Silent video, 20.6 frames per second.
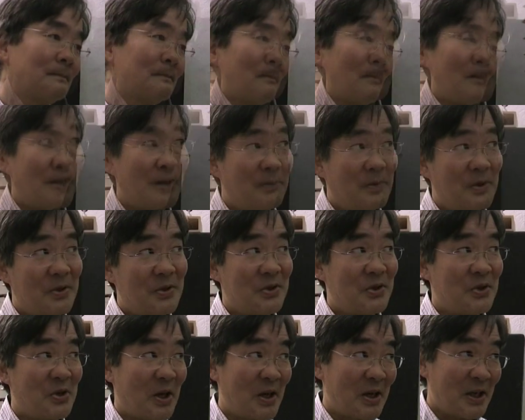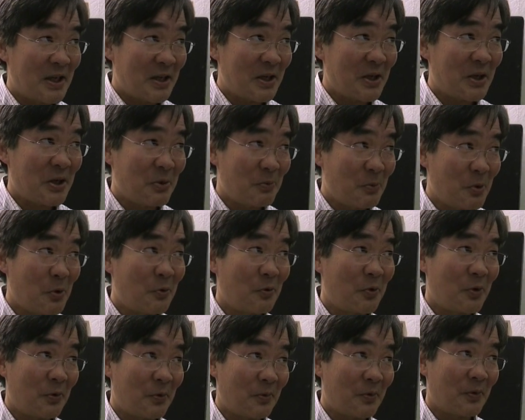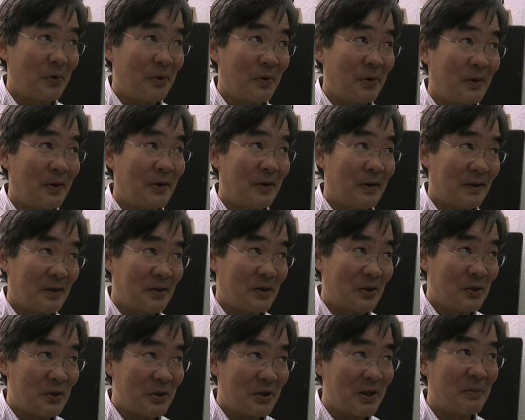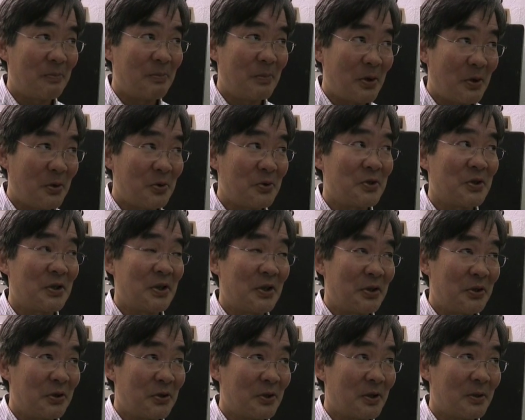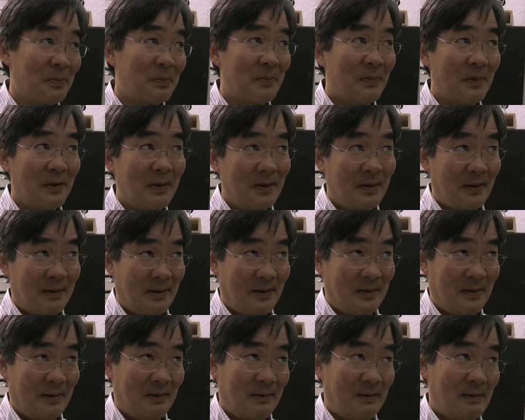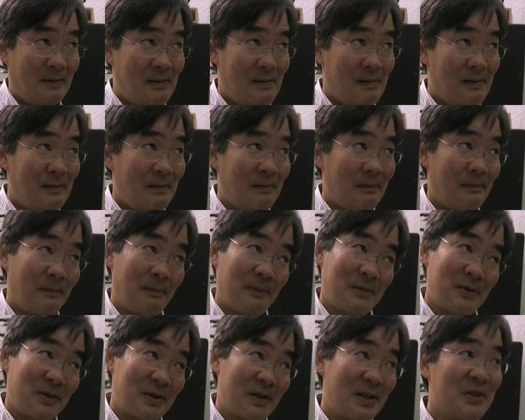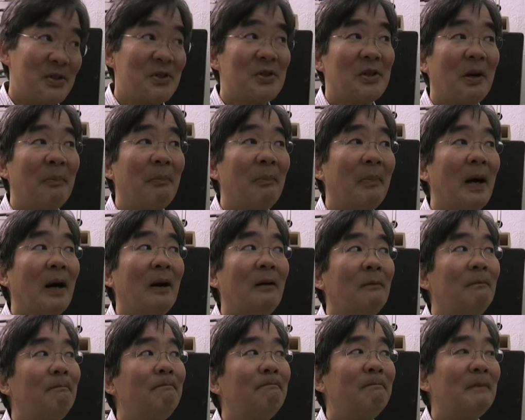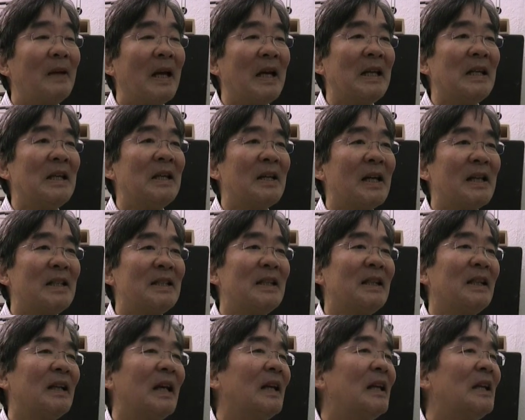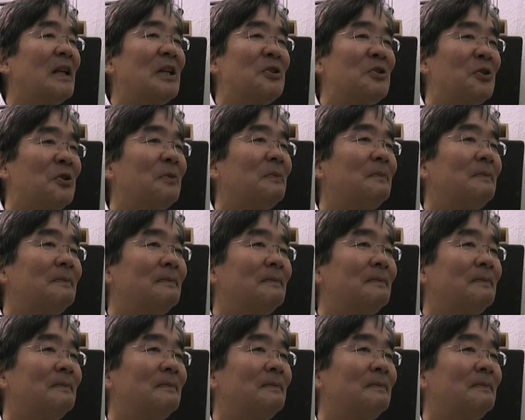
I've been starting to come over to look at bows in Europe since about 1982.